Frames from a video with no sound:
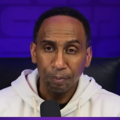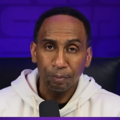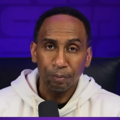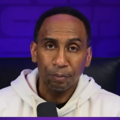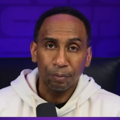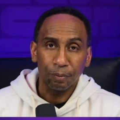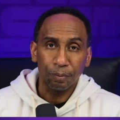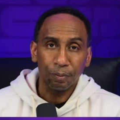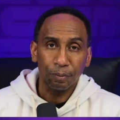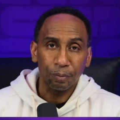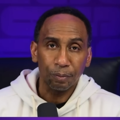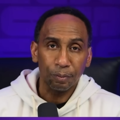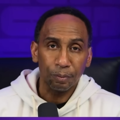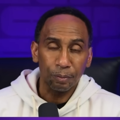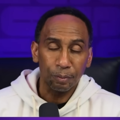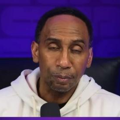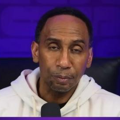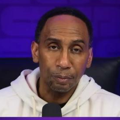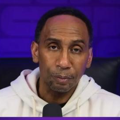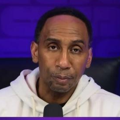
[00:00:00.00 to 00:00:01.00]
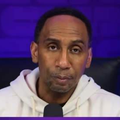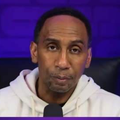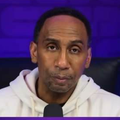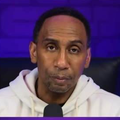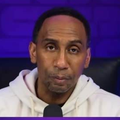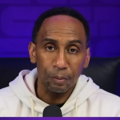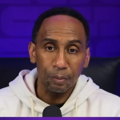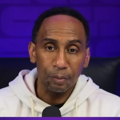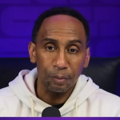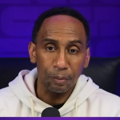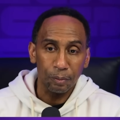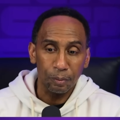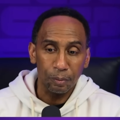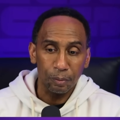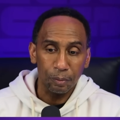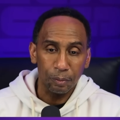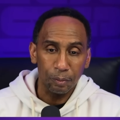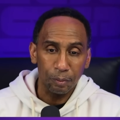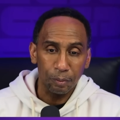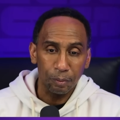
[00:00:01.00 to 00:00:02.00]

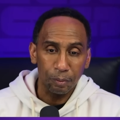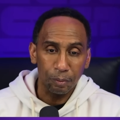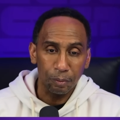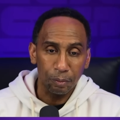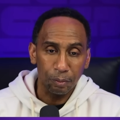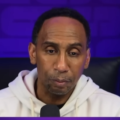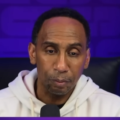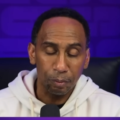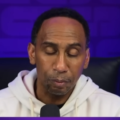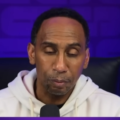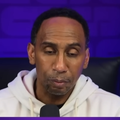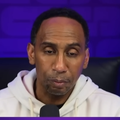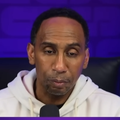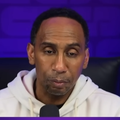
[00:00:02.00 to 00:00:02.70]
(silence)